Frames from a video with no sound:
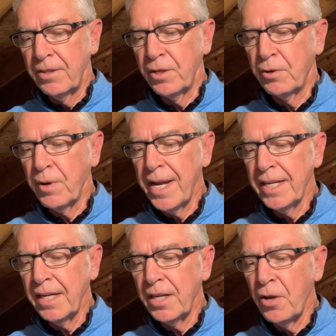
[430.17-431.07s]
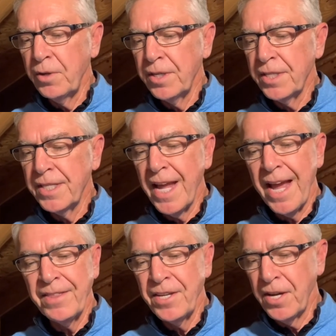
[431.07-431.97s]
the great locust
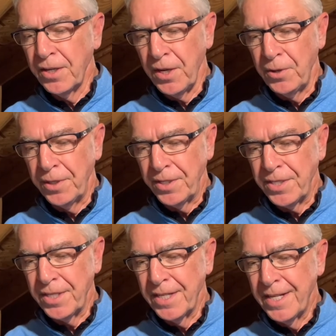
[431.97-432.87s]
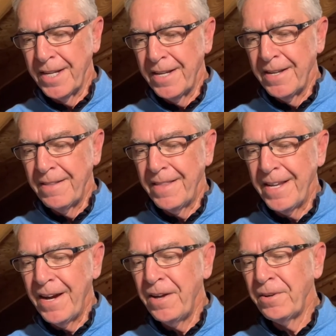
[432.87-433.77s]
and the young locust,
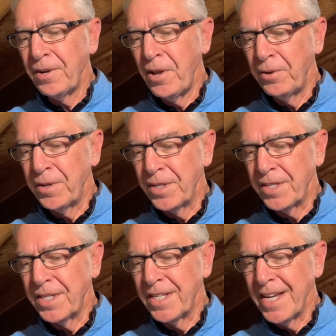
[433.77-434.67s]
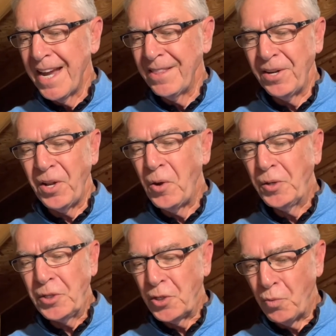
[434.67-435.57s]
the other locusts and the
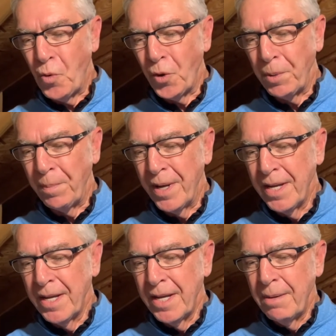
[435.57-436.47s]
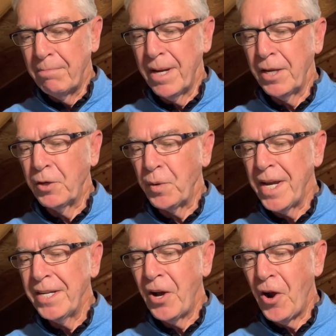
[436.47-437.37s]
locust swarm, my
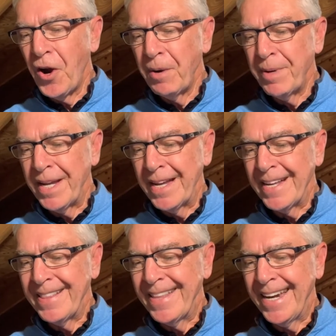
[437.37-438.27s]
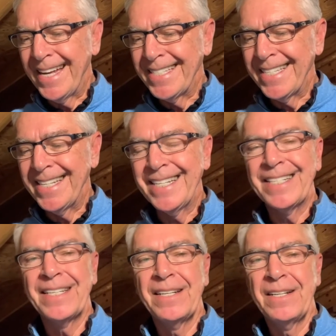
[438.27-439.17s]
great army that I
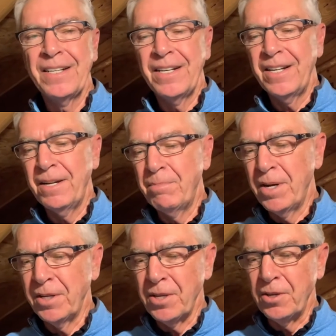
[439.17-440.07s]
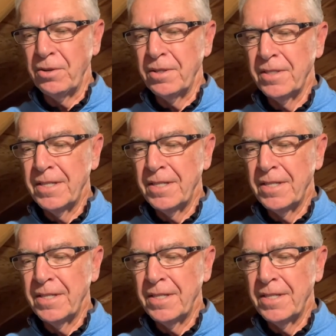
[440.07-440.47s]
sent among you."